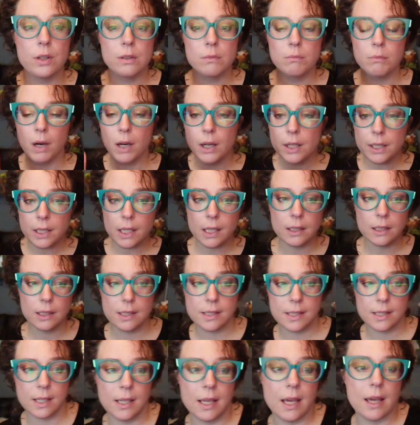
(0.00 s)
marketing
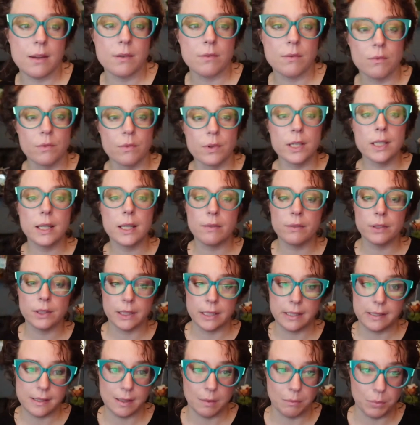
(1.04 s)
list can get really,
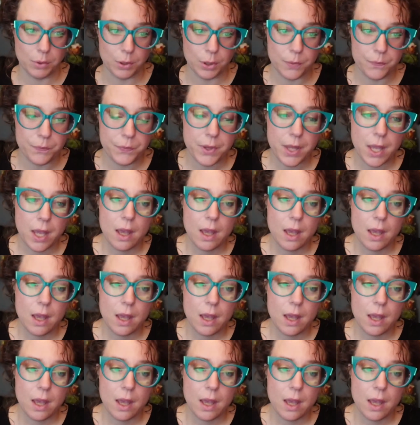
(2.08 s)
really simple.